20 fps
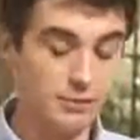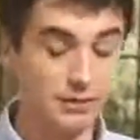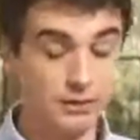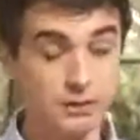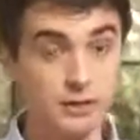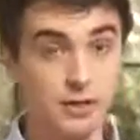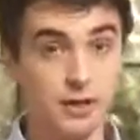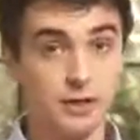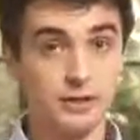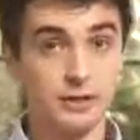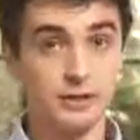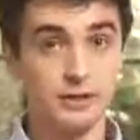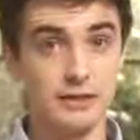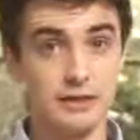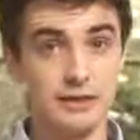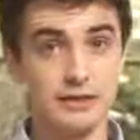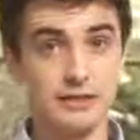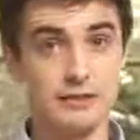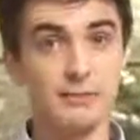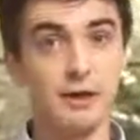milk chocolate
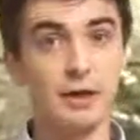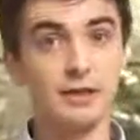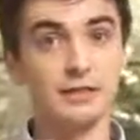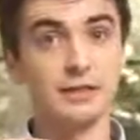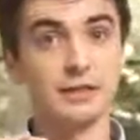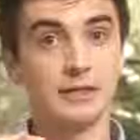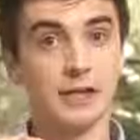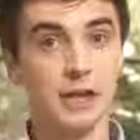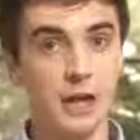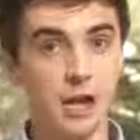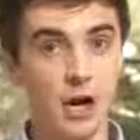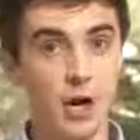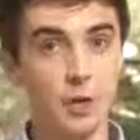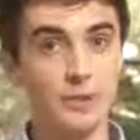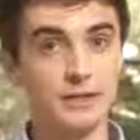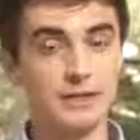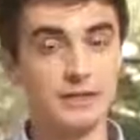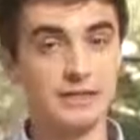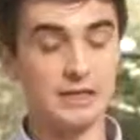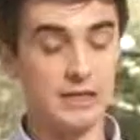is to melt it
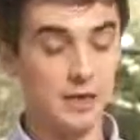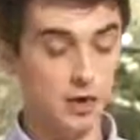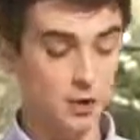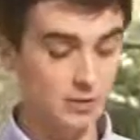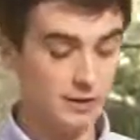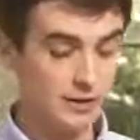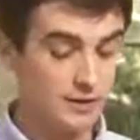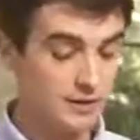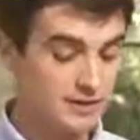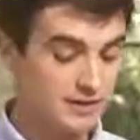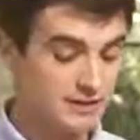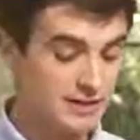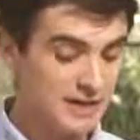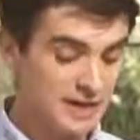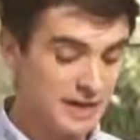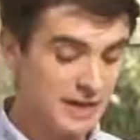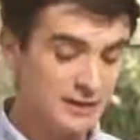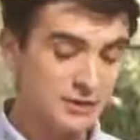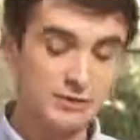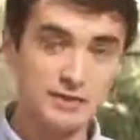low and slow because
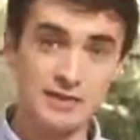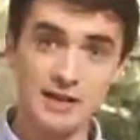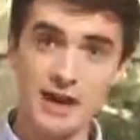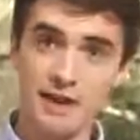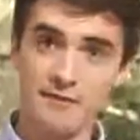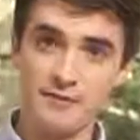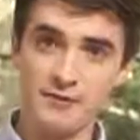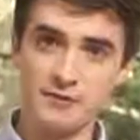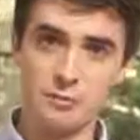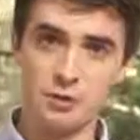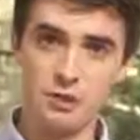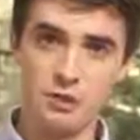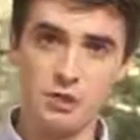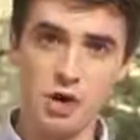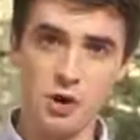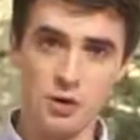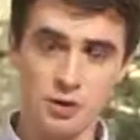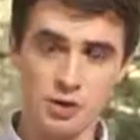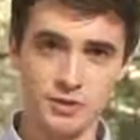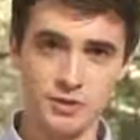it doesn't have as much
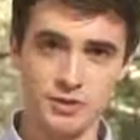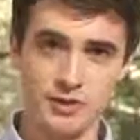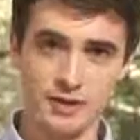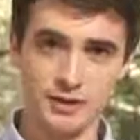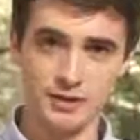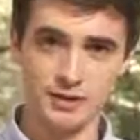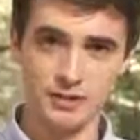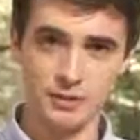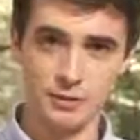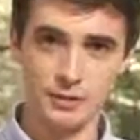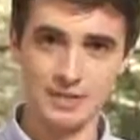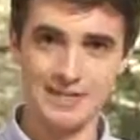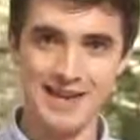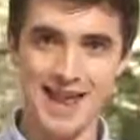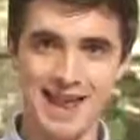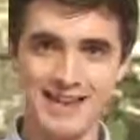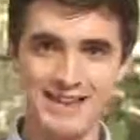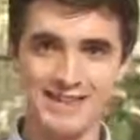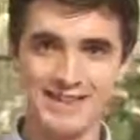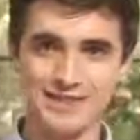cocoa solid, so it
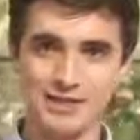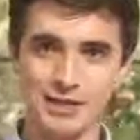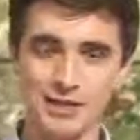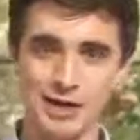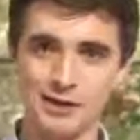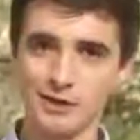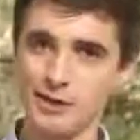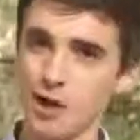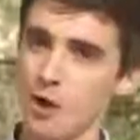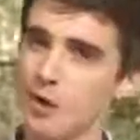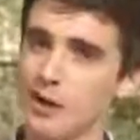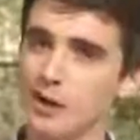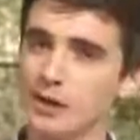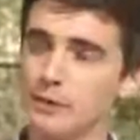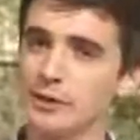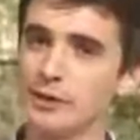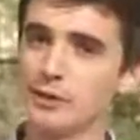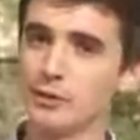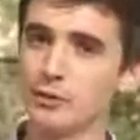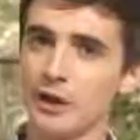tends to kind of go a
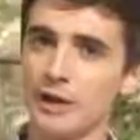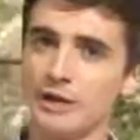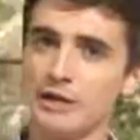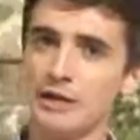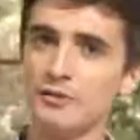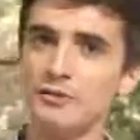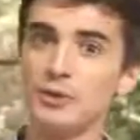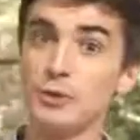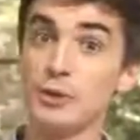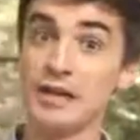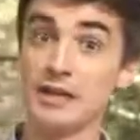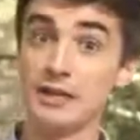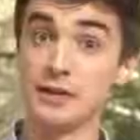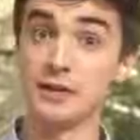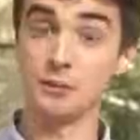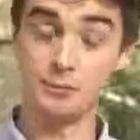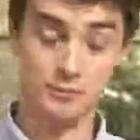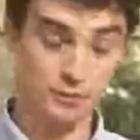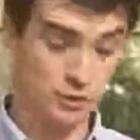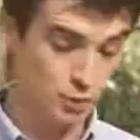little bit grainy if you heat
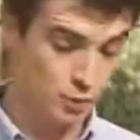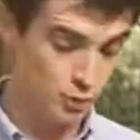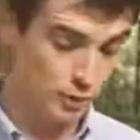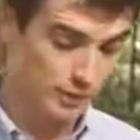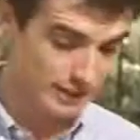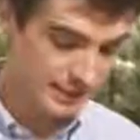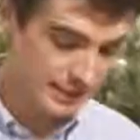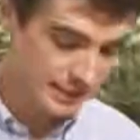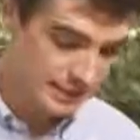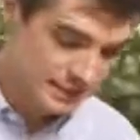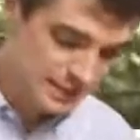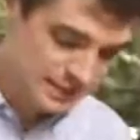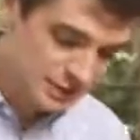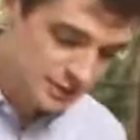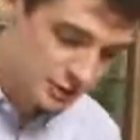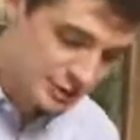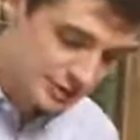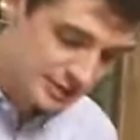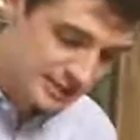it up too quickly. So